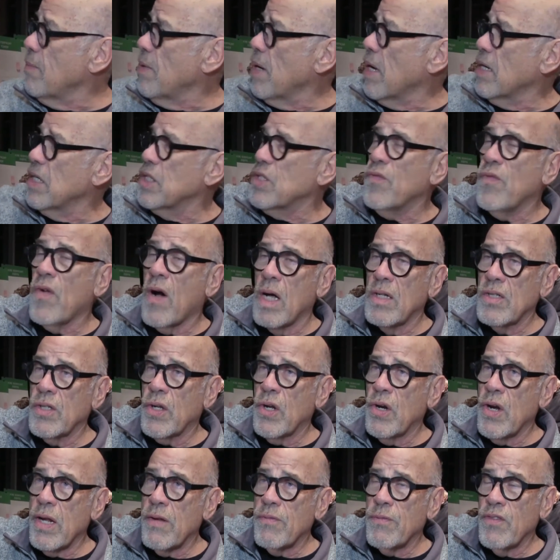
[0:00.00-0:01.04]
about is Falls
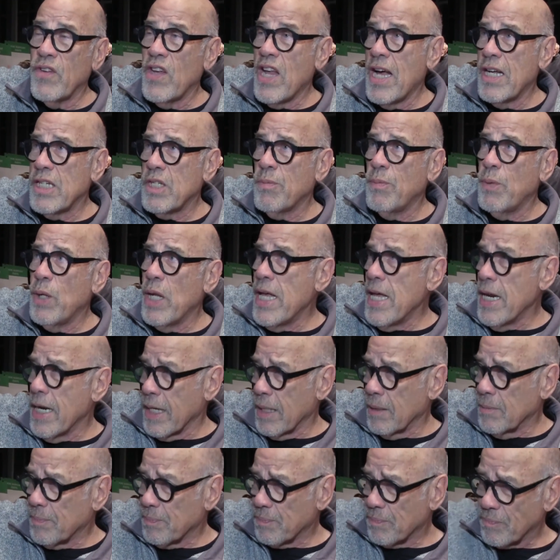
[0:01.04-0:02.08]
Creek Flats
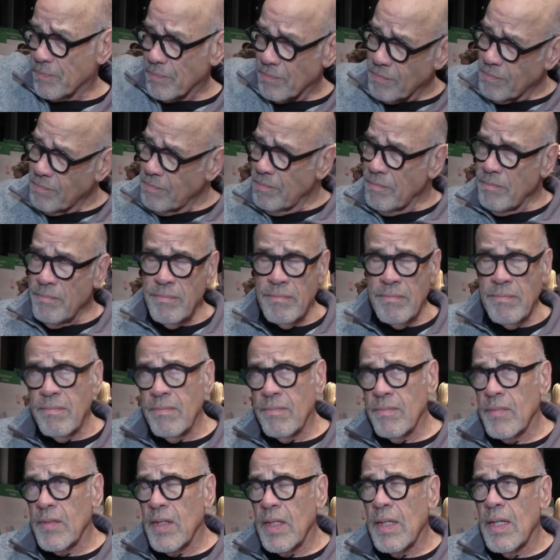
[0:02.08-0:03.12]
planning.
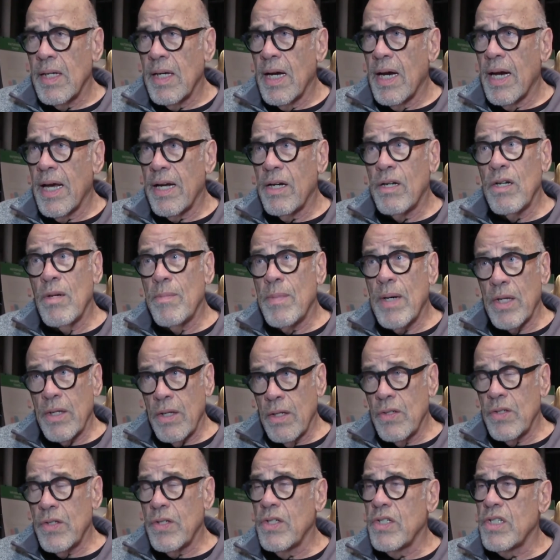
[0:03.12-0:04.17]
I don't know about
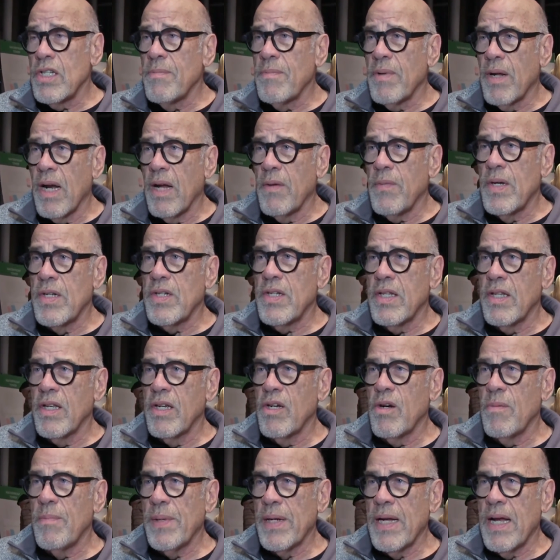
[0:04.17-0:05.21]
you, Susan, but I went to
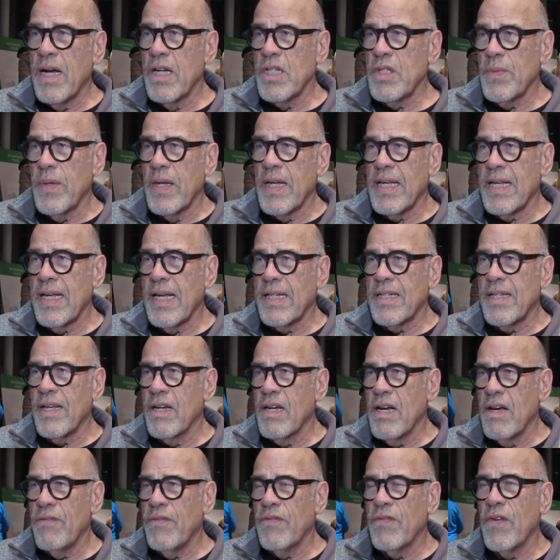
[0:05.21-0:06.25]
the open house when they kicked it
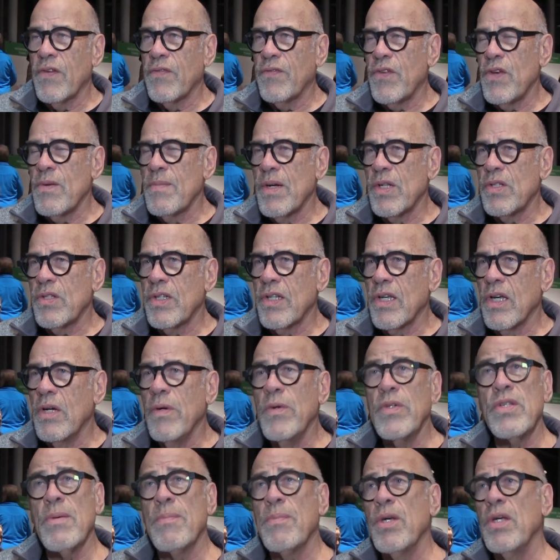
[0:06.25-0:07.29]
off a few months ago.
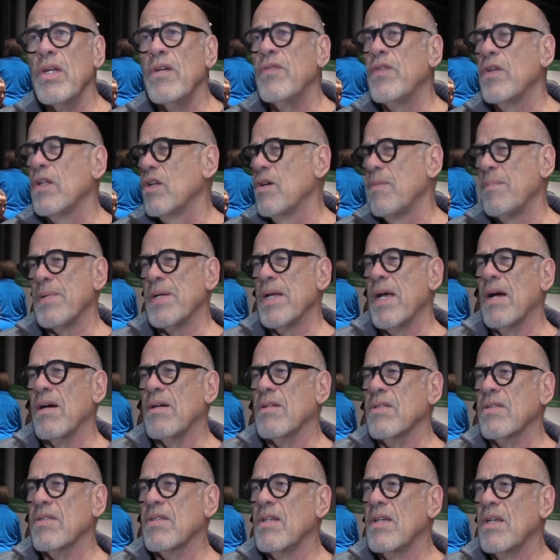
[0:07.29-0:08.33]
It was a beautiful open
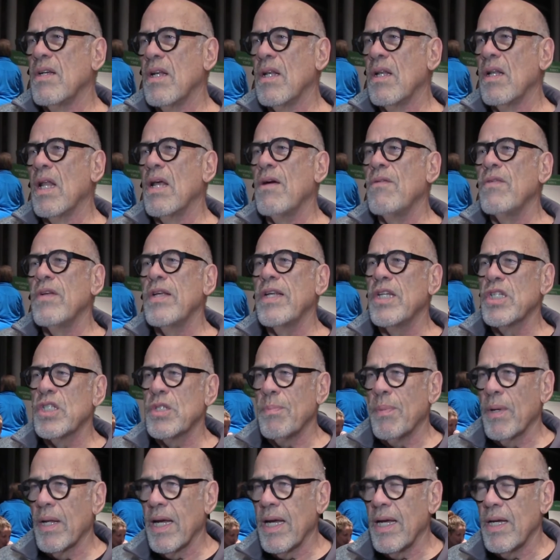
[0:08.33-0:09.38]
house. Lovely
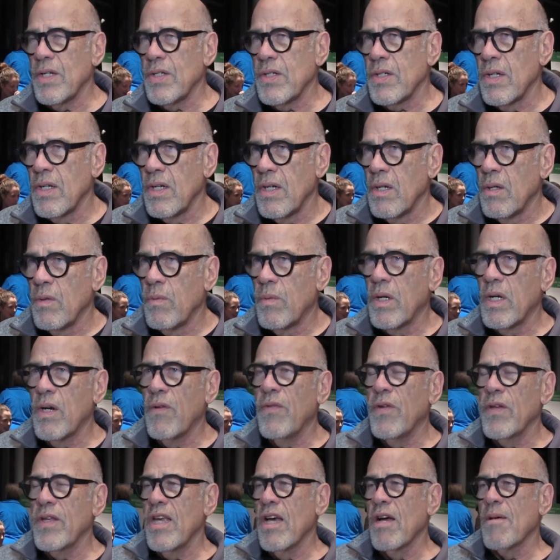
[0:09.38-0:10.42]
displays,
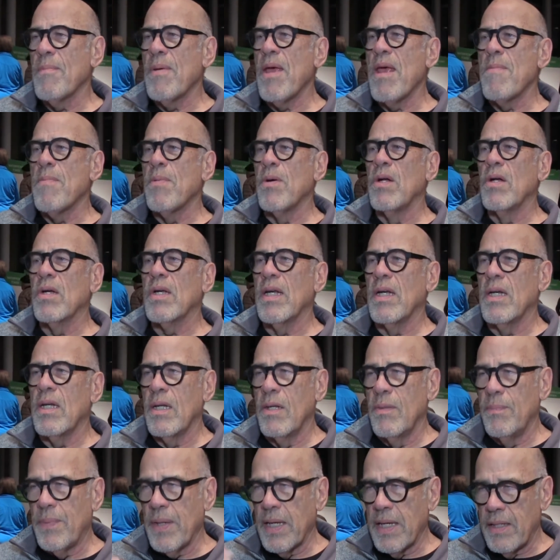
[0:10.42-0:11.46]
wonderful young people getting
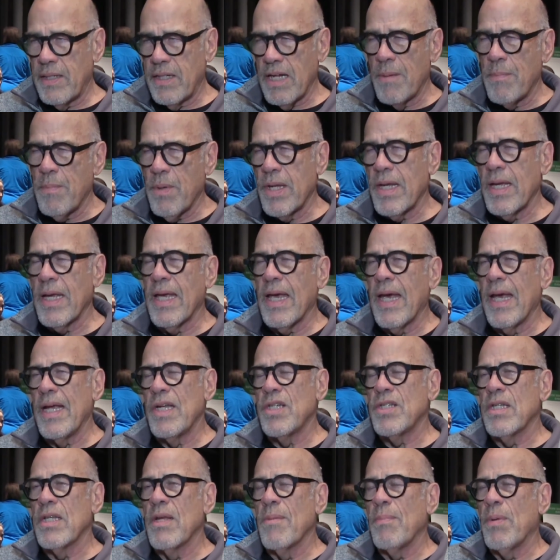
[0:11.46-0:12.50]
to be deeply
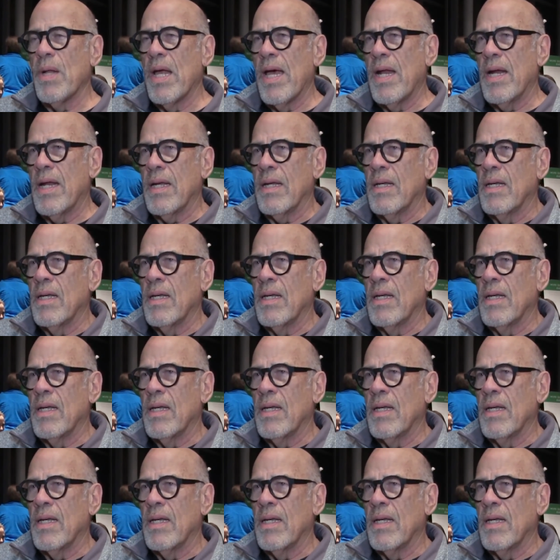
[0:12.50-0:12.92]
engaged in the planning.